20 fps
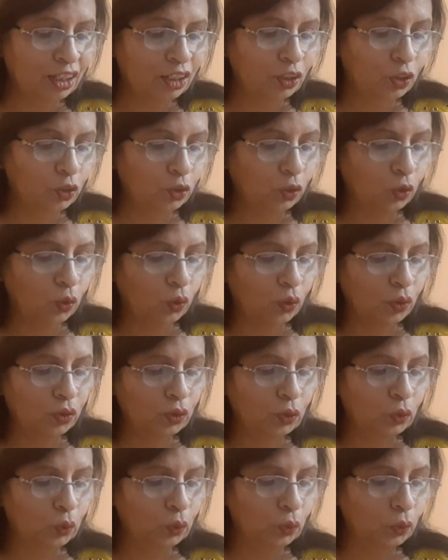you know,
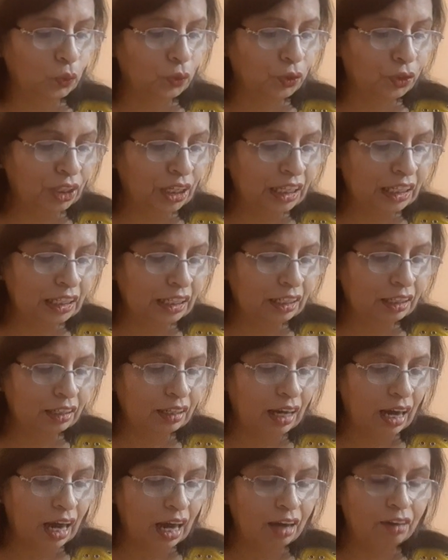you really
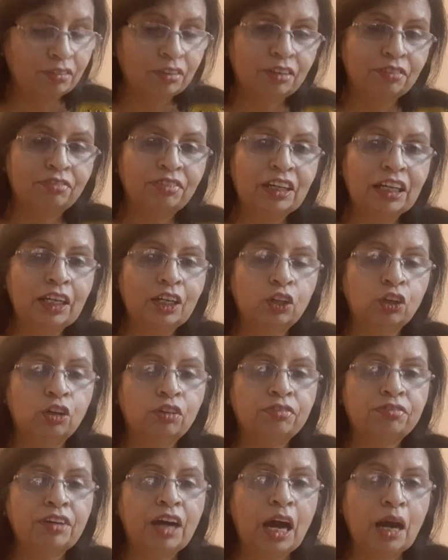have a feeling
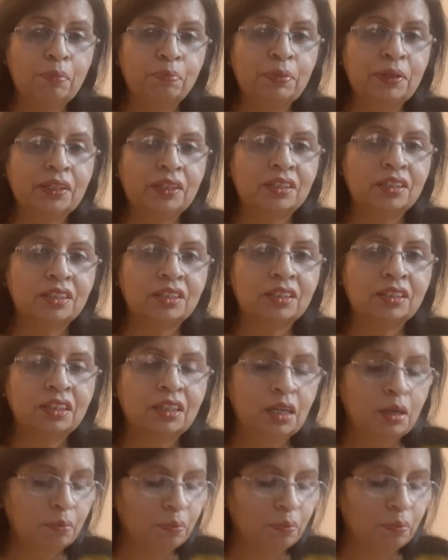of happiness,